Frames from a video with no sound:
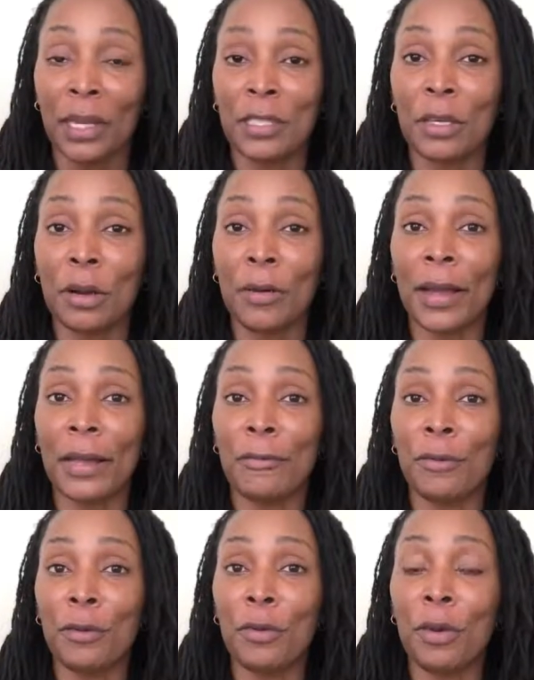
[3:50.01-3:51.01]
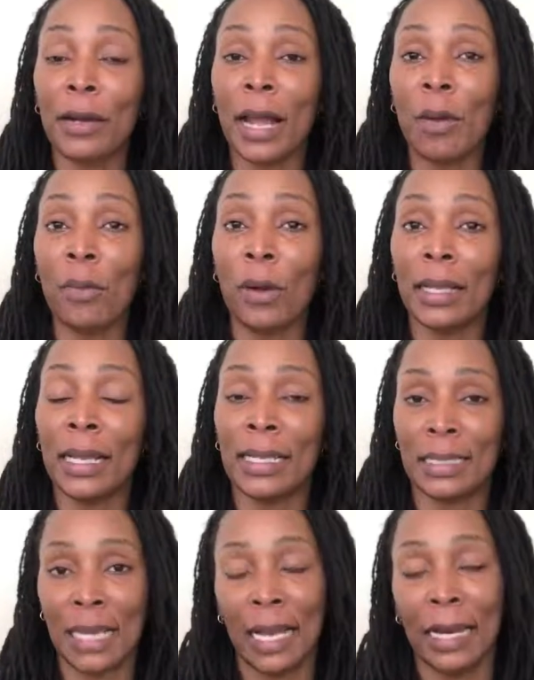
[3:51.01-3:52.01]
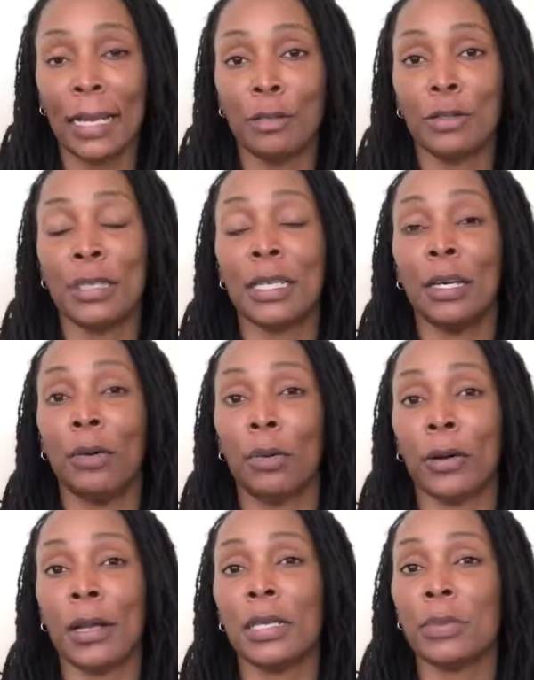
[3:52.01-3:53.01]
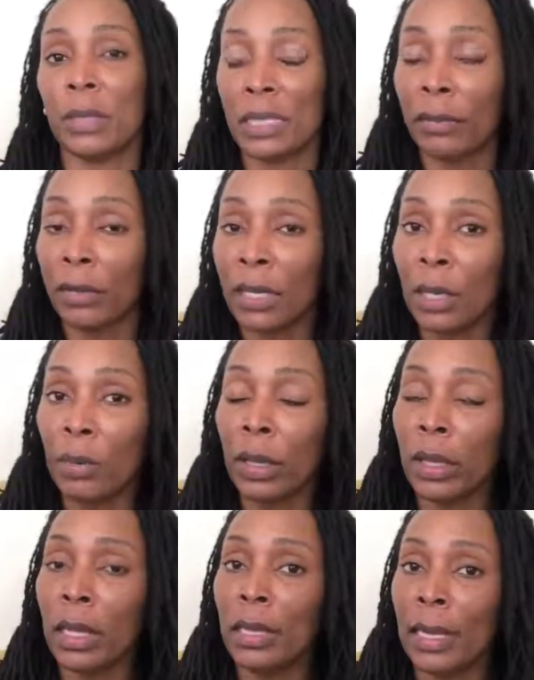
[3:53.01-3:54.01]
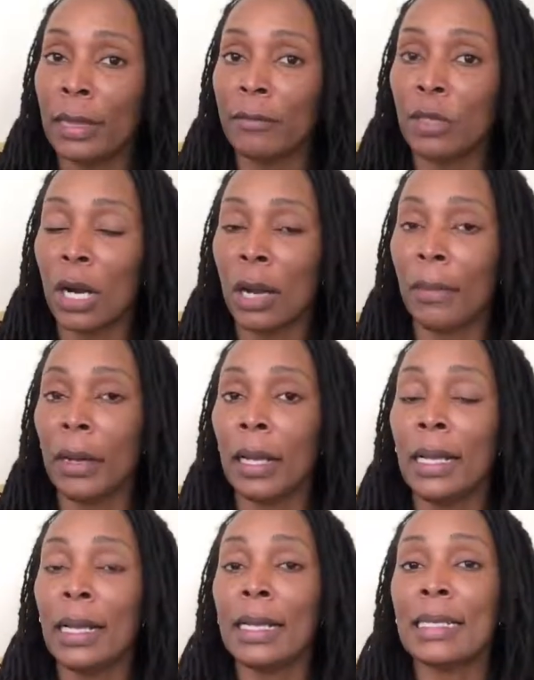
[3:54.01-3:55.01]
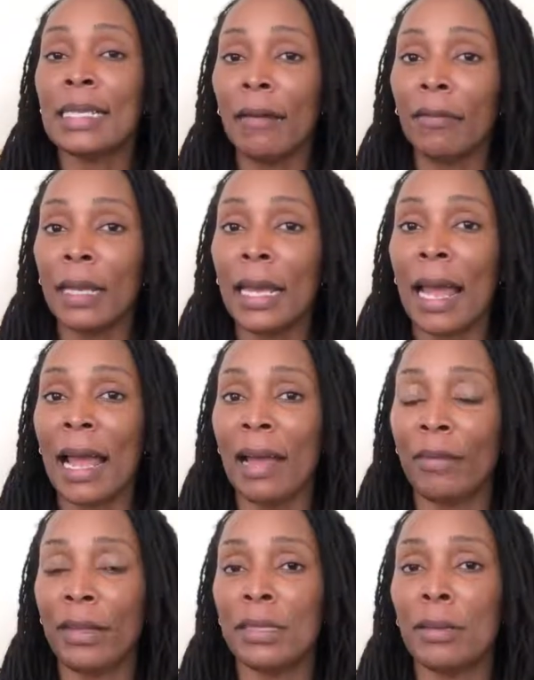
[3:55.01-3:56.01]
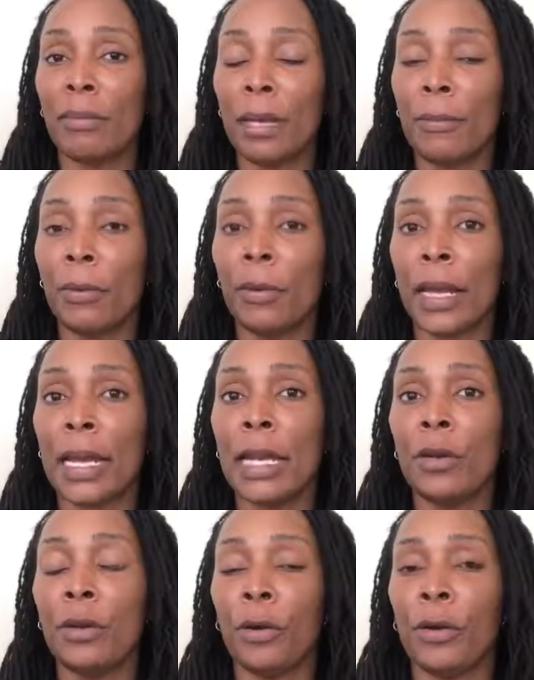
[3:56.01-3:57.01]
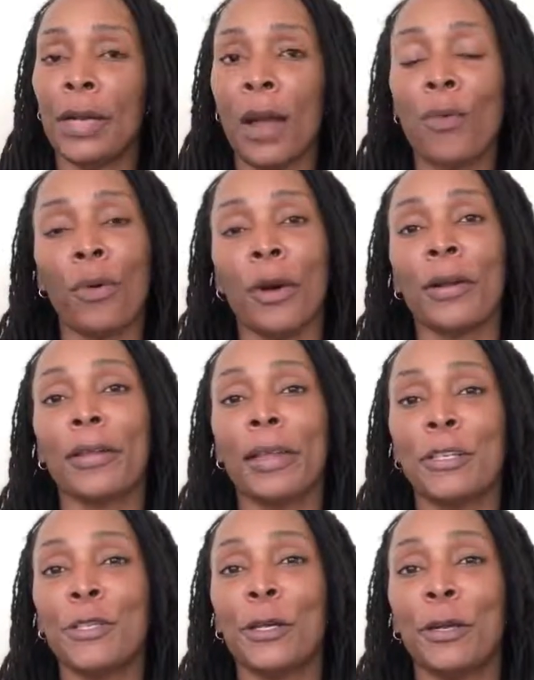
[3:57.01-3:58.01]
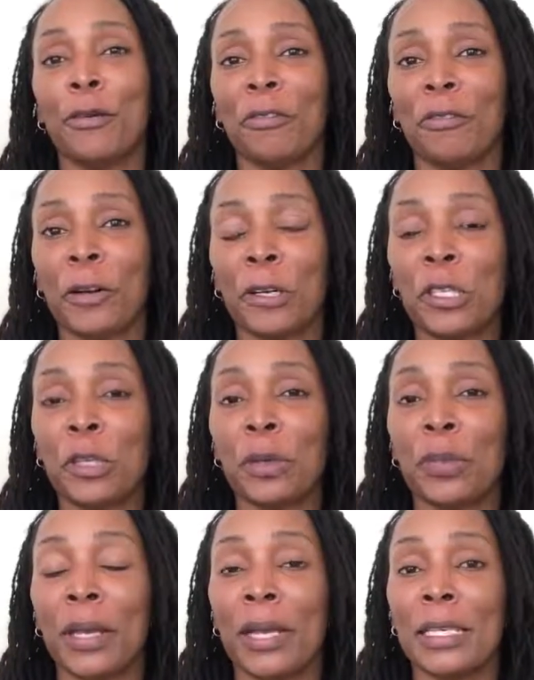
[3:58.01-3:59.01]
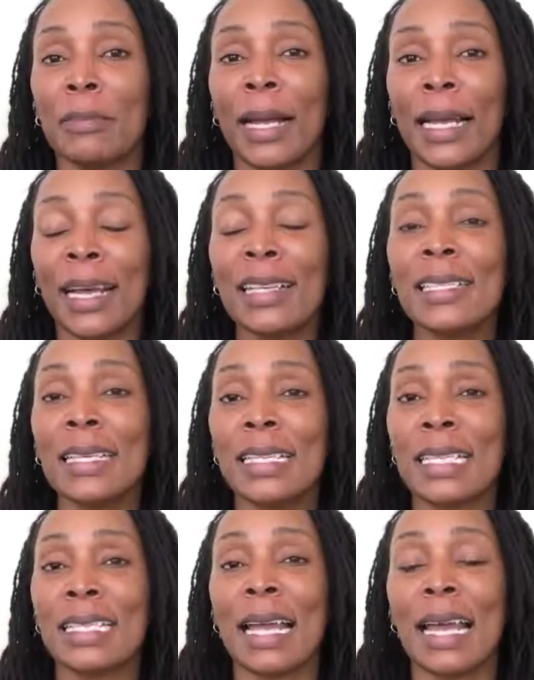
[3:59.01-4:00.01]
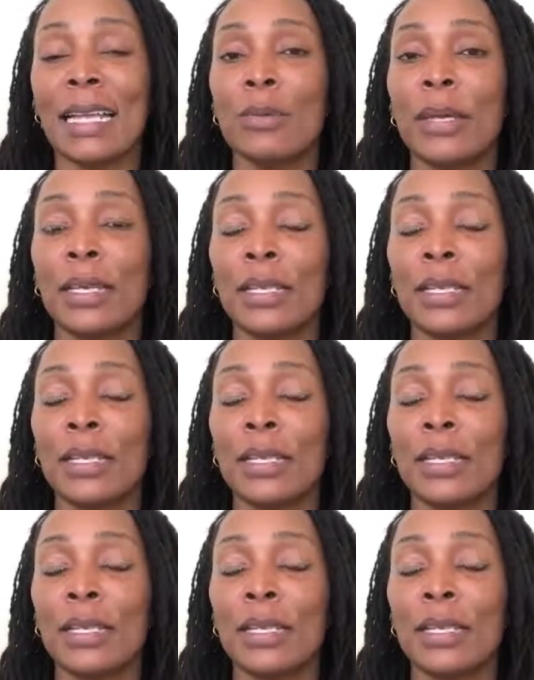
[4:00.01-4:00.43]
So if you are not one that's kind of interested in working specifically with collective trauma, definitely having some people in your network that you can refer to, because my guess is as we